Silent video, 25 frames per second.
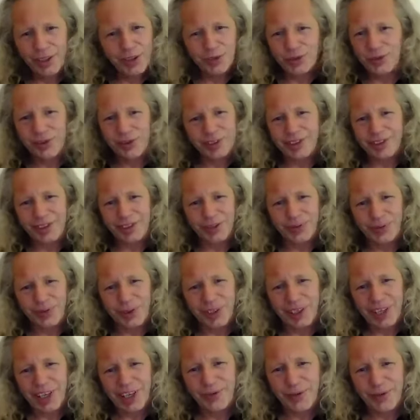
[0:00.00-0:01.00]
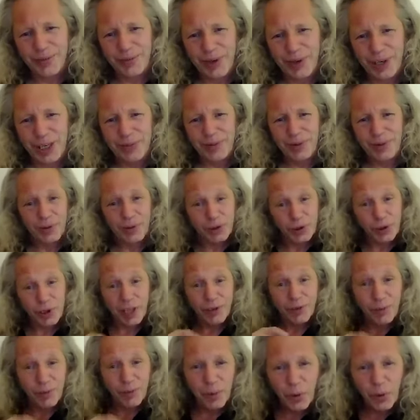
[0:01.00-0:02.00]
She said, well, I have a baby. Well, you'll
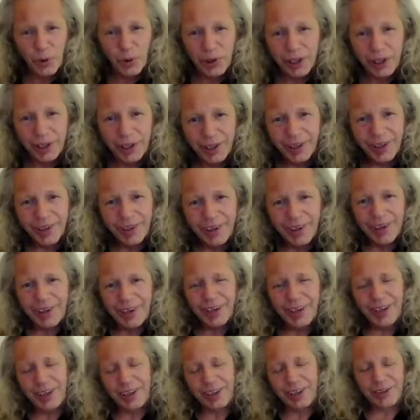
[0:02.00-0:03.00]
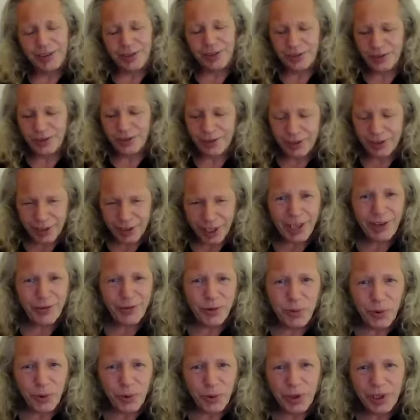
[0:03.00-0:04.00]
have a boy. And she did have
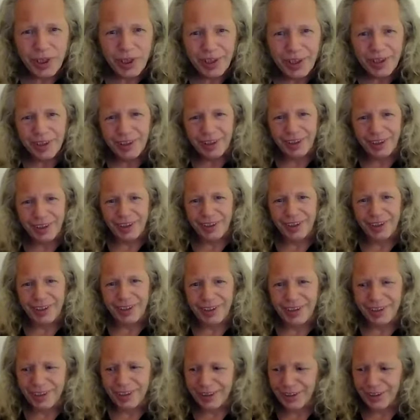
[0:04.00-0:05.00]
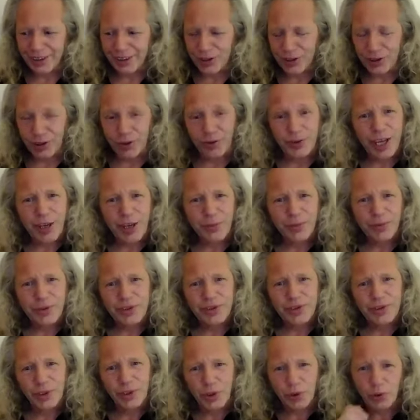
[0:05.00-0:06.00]
a boy. So that
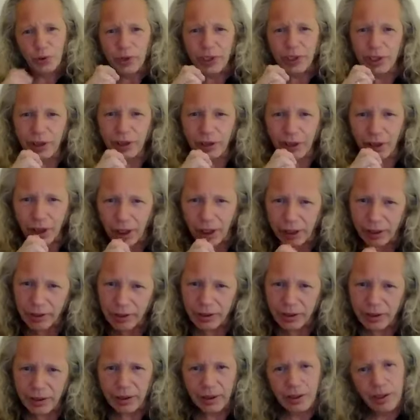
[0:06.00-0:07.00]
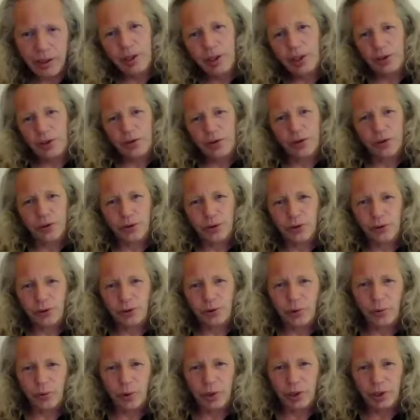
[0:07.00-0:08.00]
was the green light
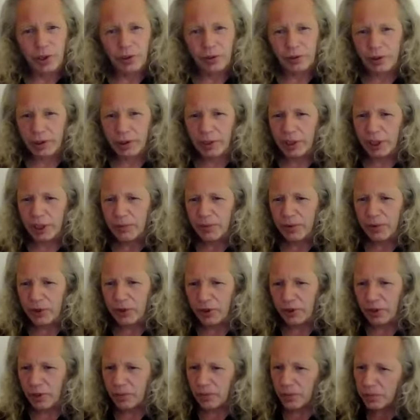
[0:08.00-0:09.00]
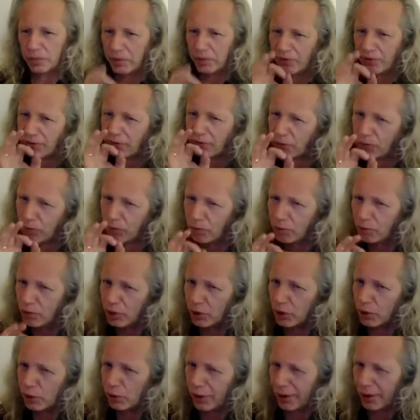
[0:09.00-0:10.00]
to work on the chemo unit. But before
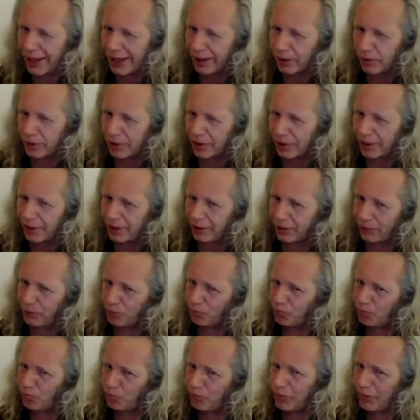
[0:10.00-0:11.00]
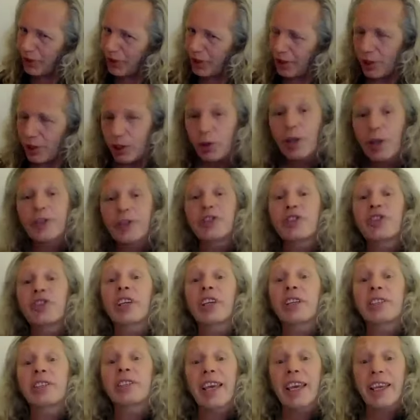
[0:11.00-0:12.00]
you were allowed in, you had to
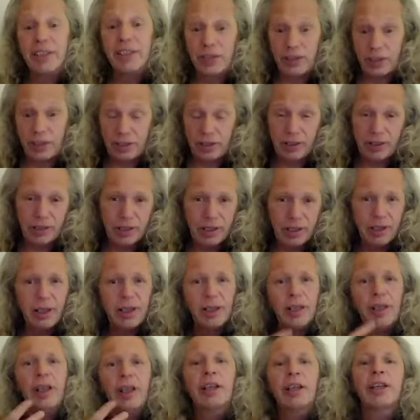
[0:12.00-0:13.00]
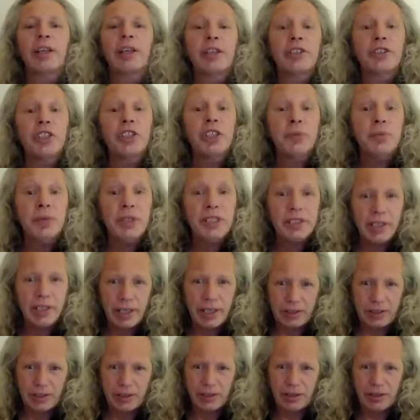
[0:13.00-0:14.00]
take a test, like a TB
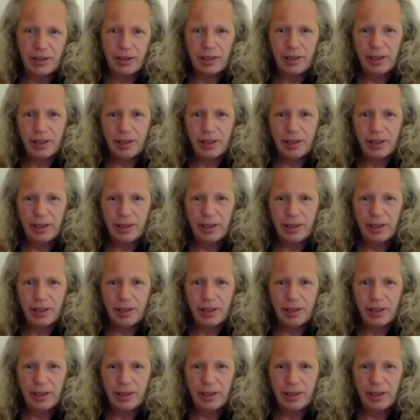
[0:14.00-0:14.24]
test.